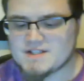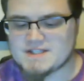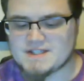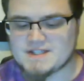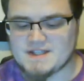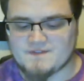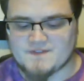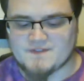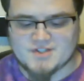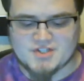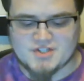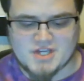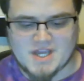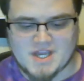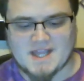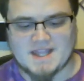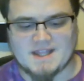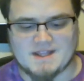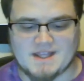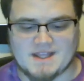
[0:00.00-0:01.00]
sleeveless
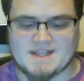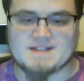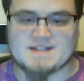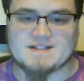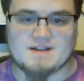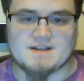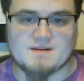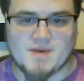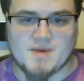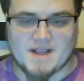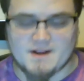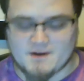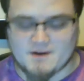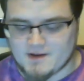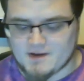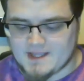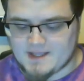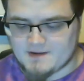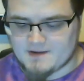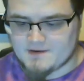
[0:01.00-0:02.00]
jacket like he's in a
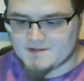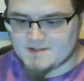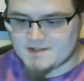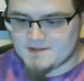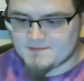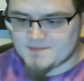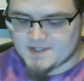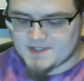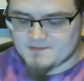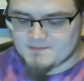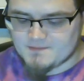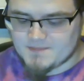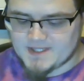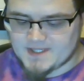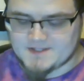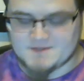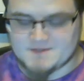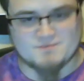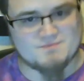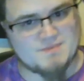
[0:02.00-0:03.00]
biker gang or something,
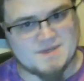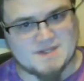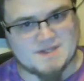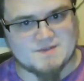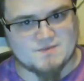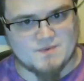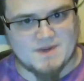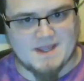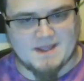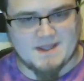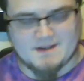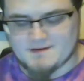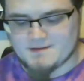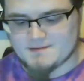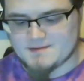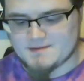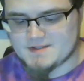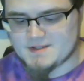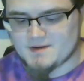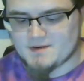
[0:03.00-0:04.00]
but it's
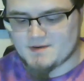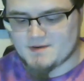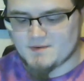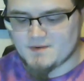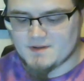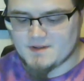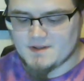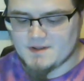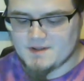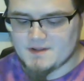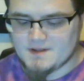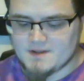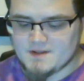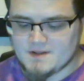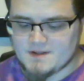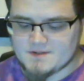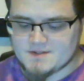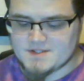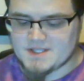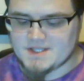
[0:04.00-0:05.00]
red. So
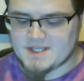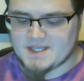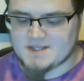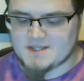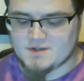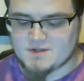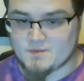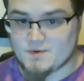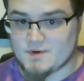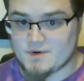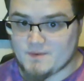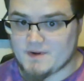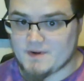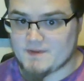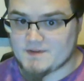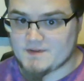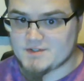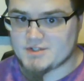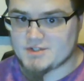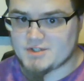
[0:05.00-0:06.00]
just in case you weren't
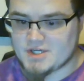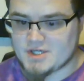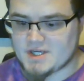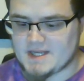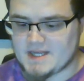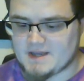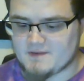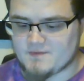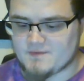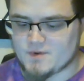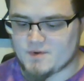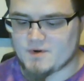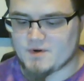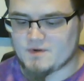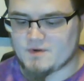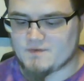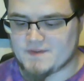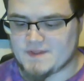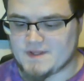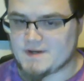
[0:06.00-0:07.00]
aware, there's a giant half
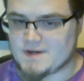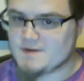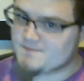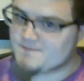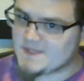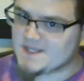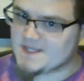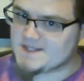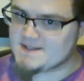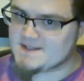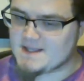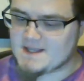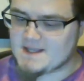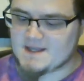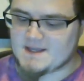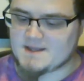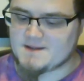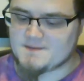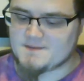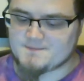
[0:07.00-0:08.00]
ogre over there. That's the
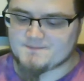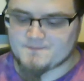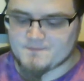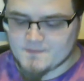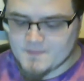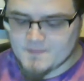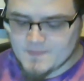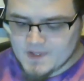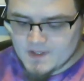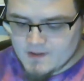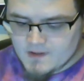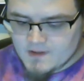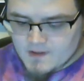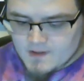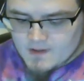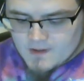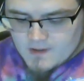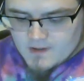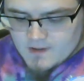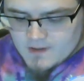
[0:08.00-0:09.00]
guy.
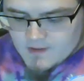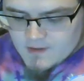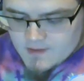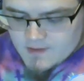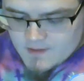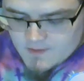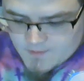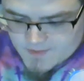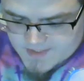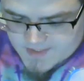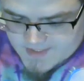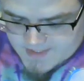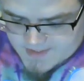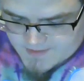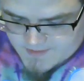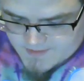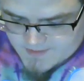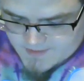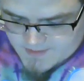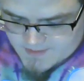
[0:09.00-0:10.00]
What is
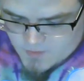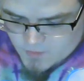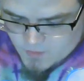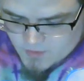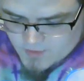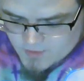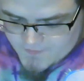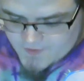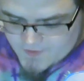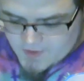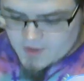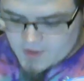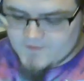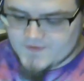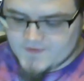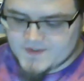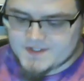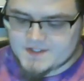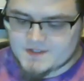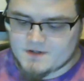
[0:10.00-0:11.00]
this? Dwarf
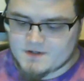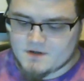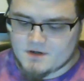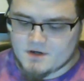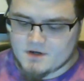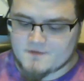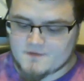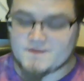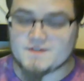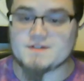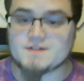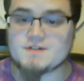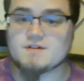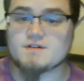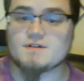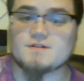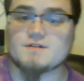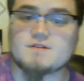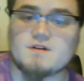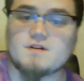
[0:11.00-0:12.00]
Artificer.
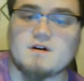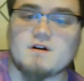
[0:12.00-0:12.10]
Artificers